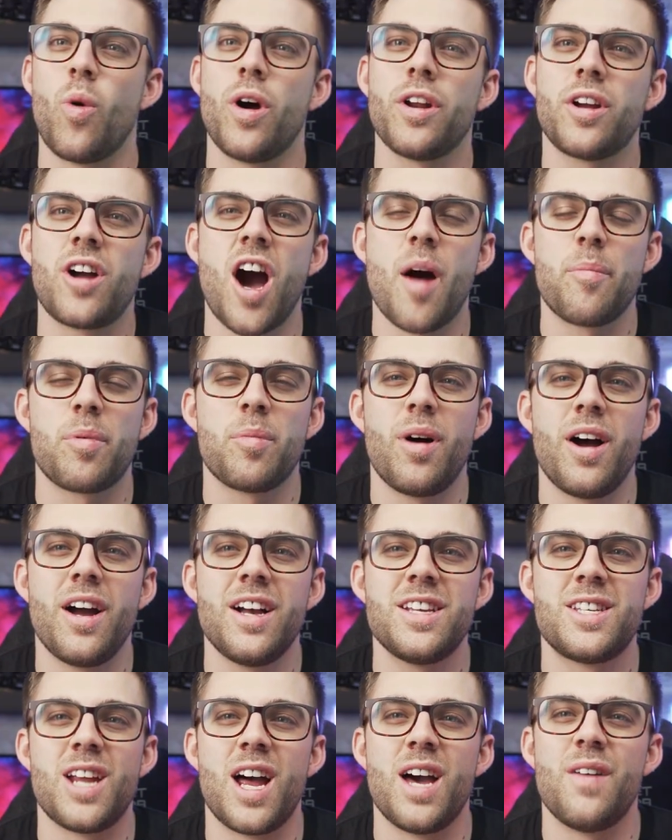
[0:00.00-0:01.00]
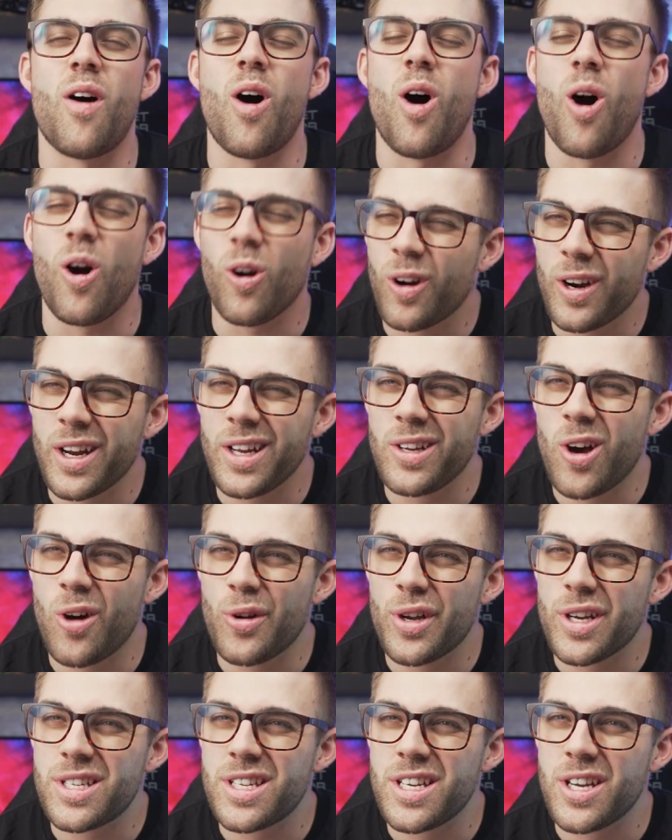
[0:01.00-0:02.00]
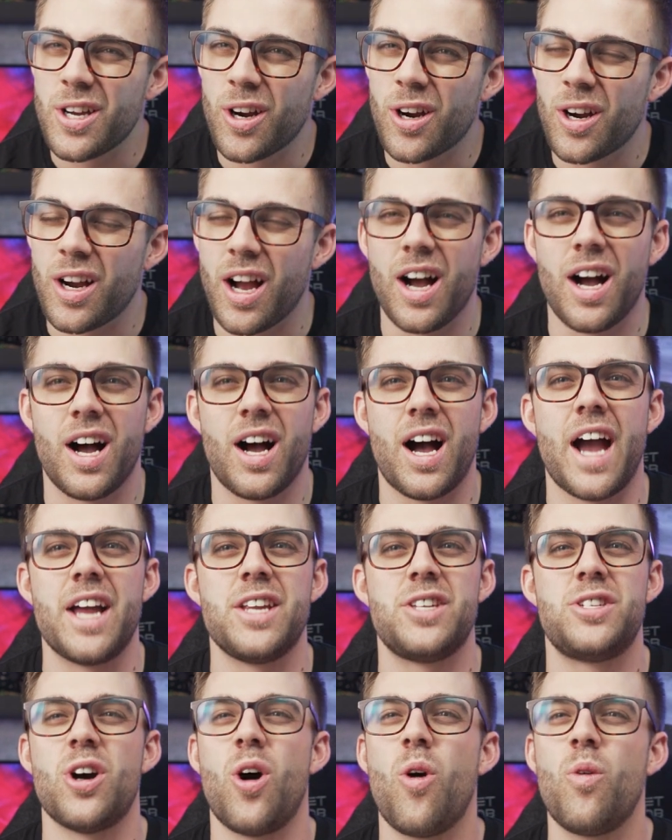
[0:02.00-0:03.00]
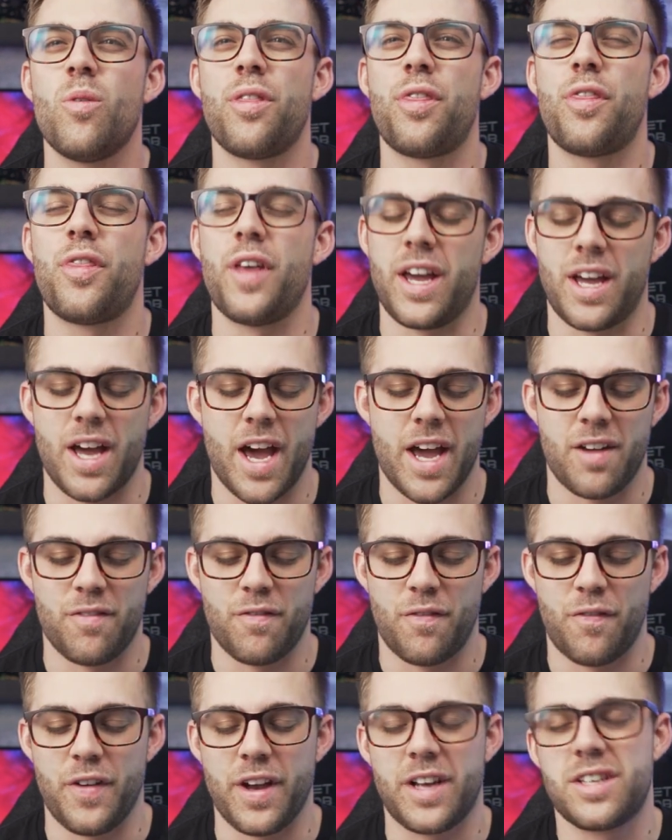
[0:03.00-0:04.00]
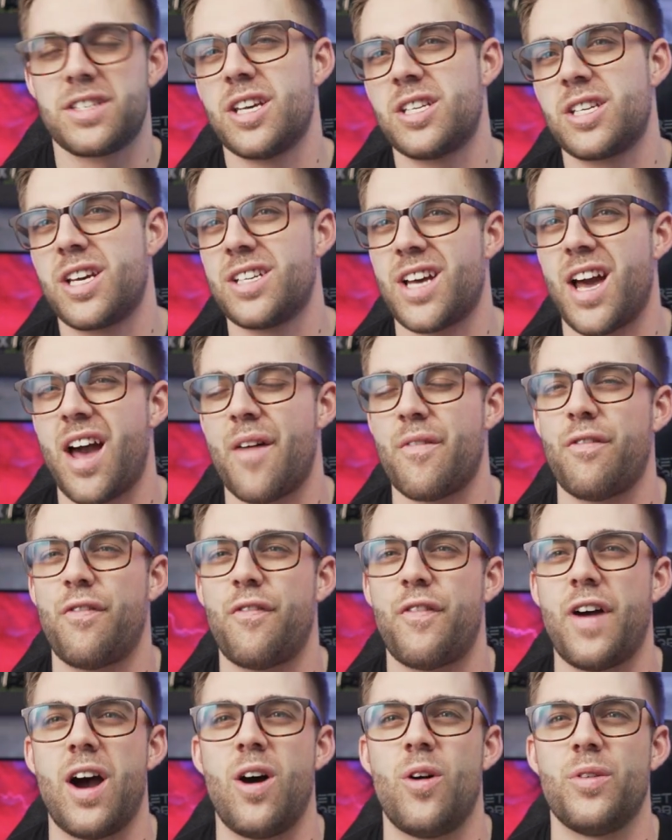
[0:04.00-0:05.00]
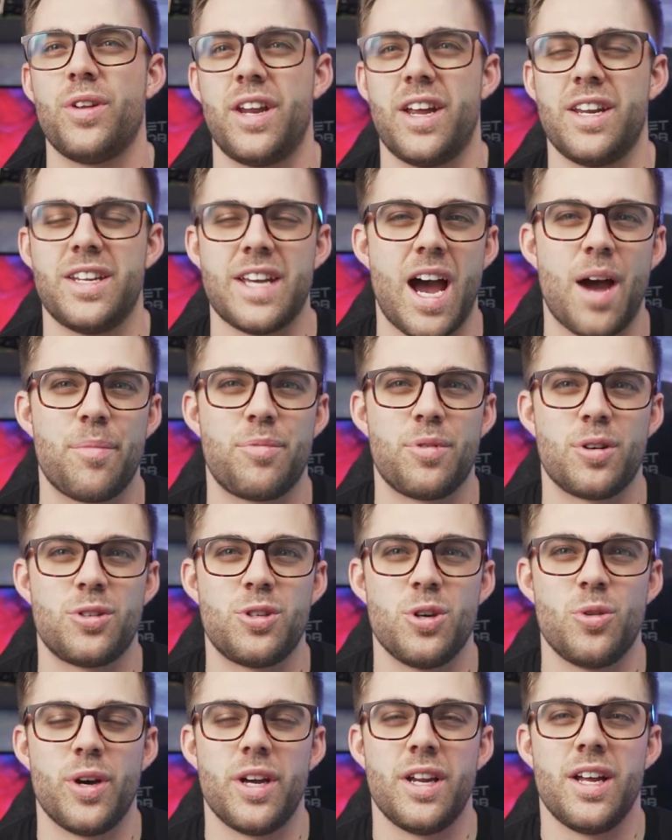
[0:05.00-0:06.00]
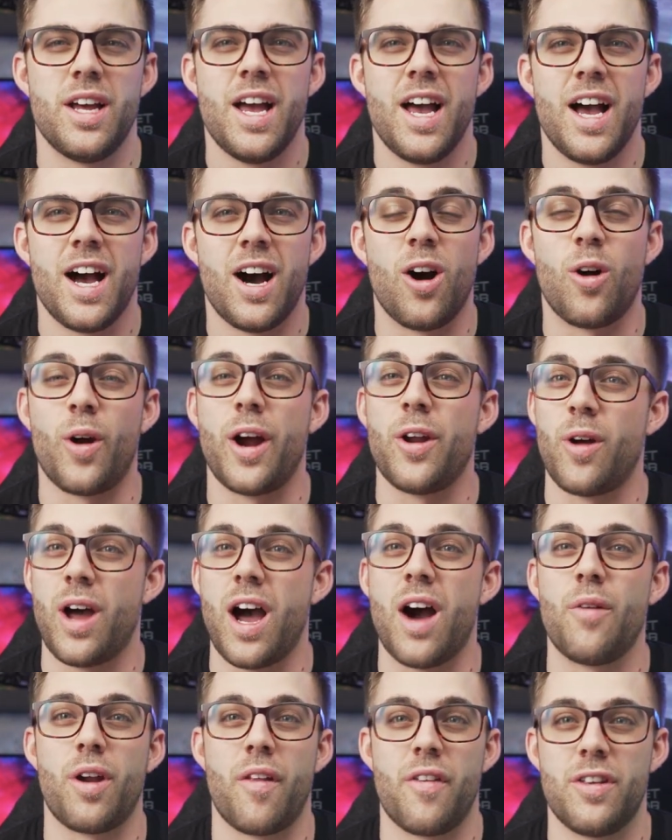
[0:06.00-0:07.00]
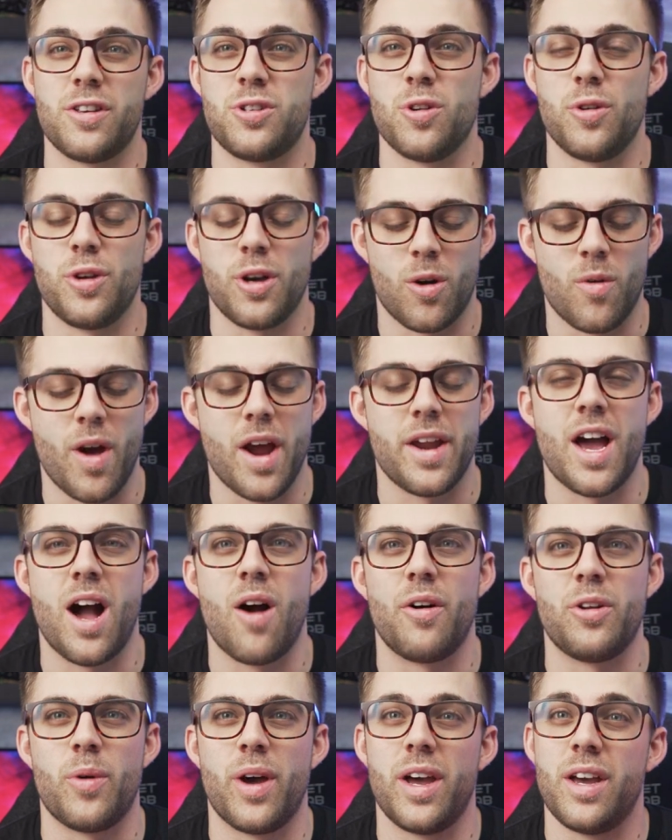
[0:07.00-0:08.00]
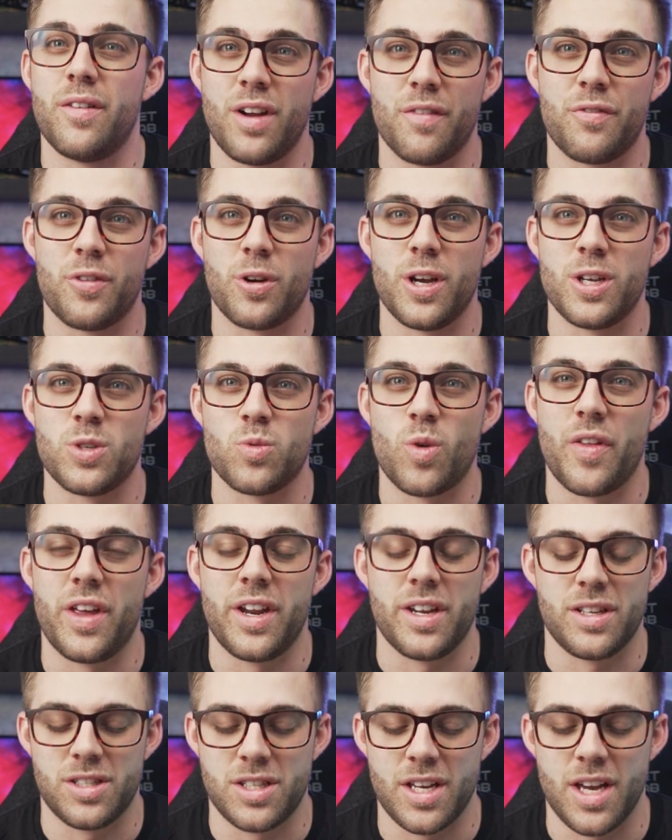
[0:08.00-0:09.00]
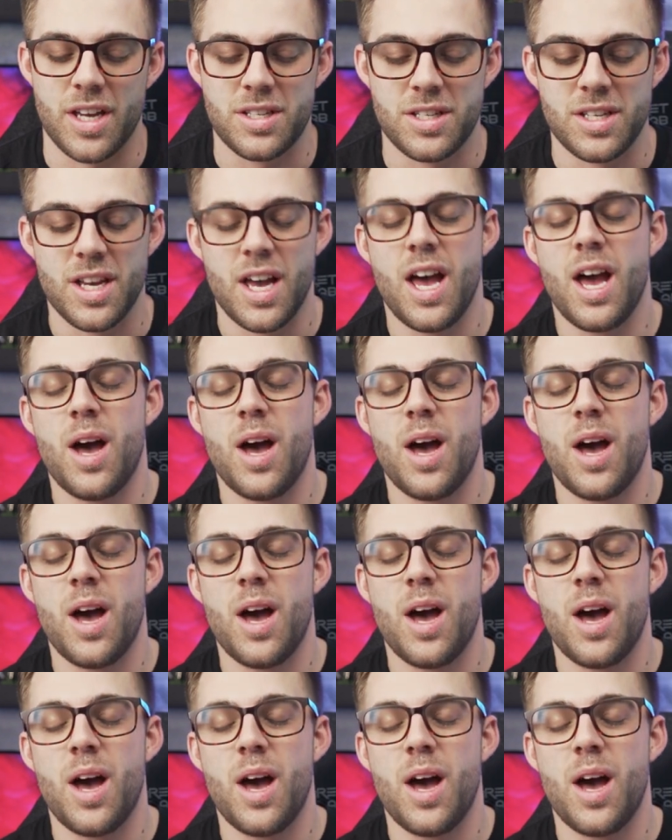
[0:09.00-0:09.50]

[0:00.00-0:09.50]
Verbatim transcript: one compromise that I've already noticed here, uh, I don't think I can fix this because I haven't found an adapter to it, or I don't have one in the studio right now anyway, even if there is one that exists.